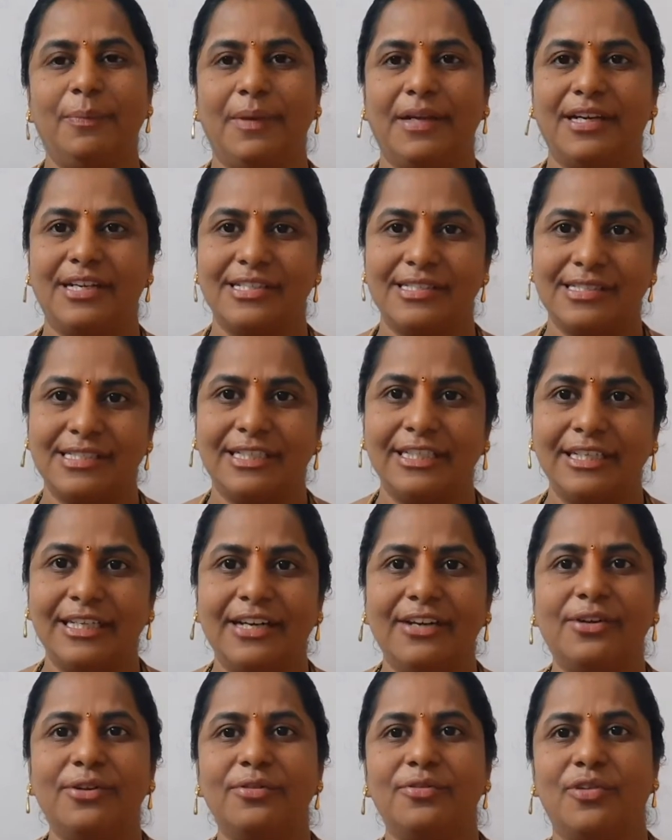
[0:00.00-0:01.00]
because
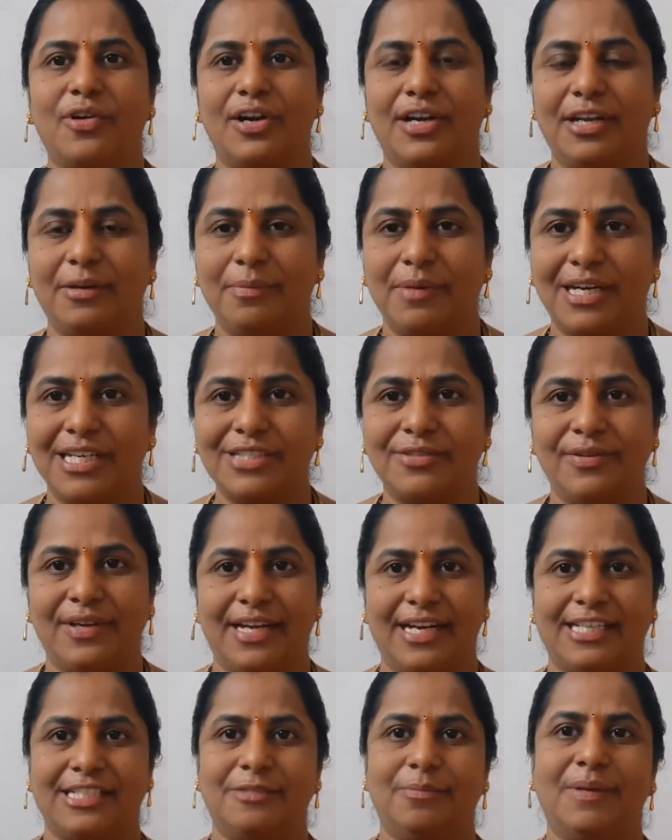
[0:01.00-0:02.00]
30 to 40 marks we
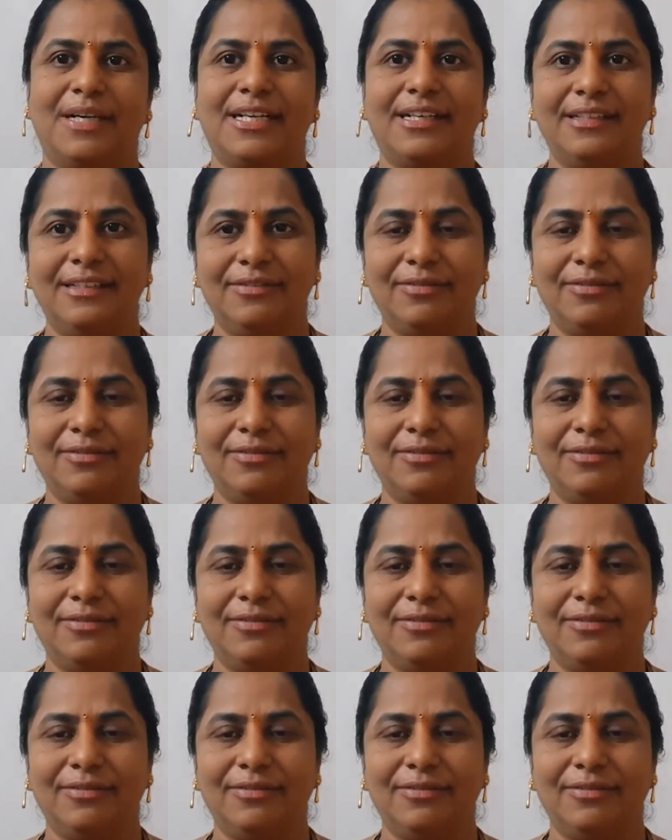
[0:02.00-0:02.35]
are expecting